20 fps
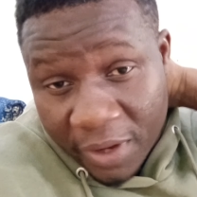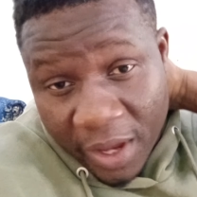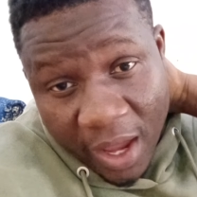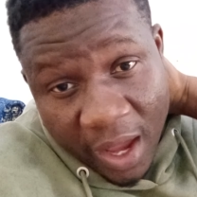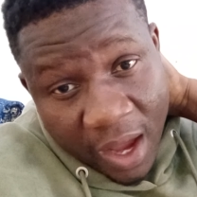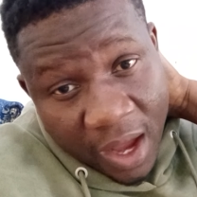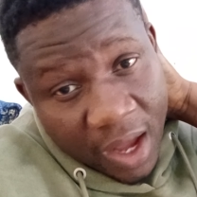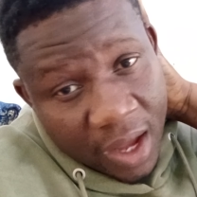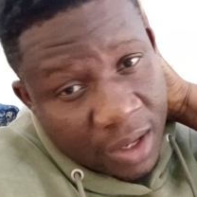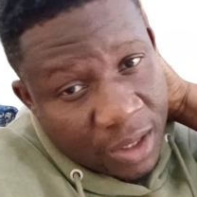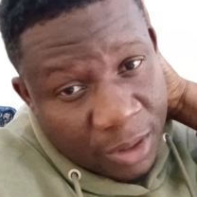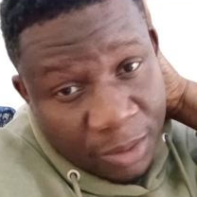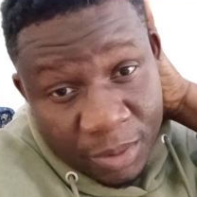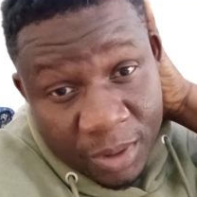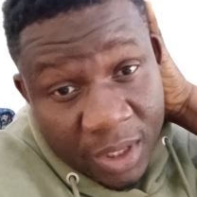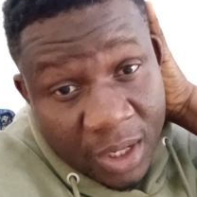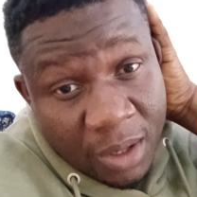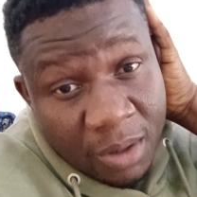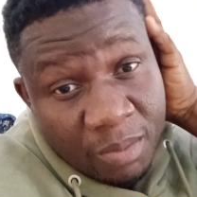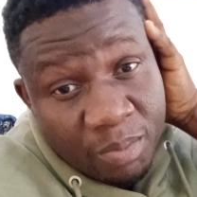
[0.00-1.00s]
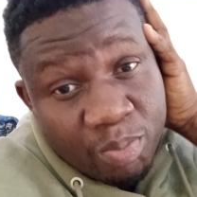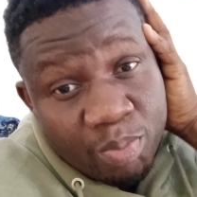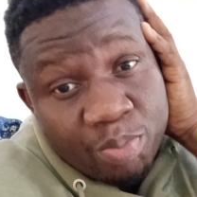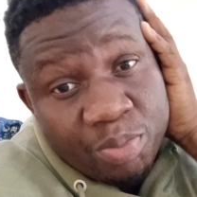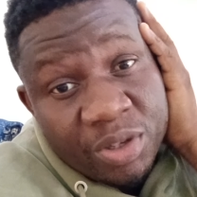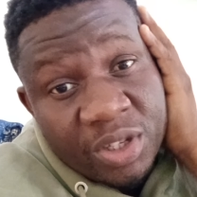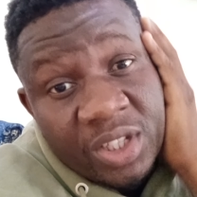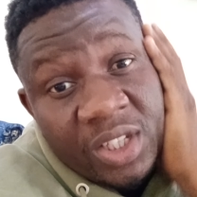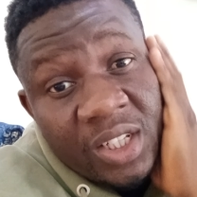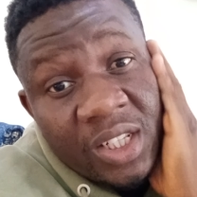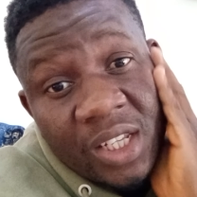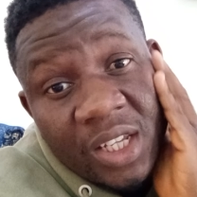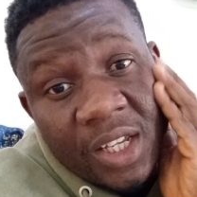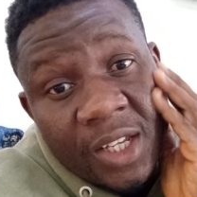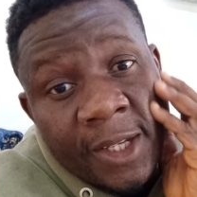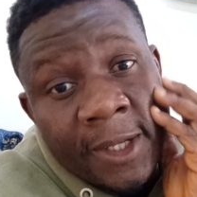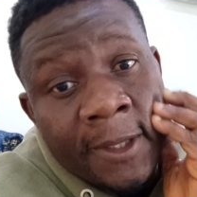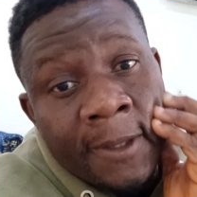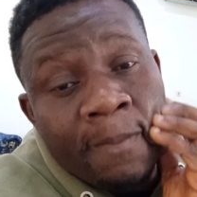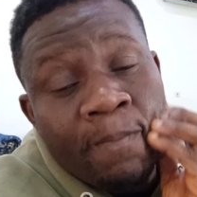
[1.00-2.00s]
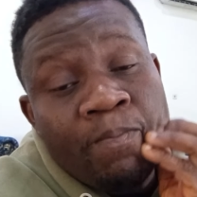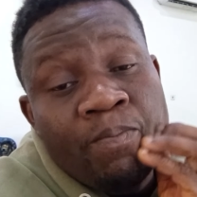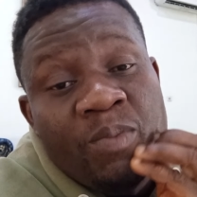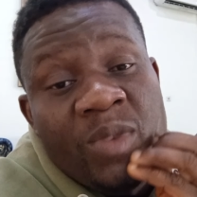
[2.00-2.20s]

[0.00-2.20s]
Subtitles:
Yeah, it's been a busy day.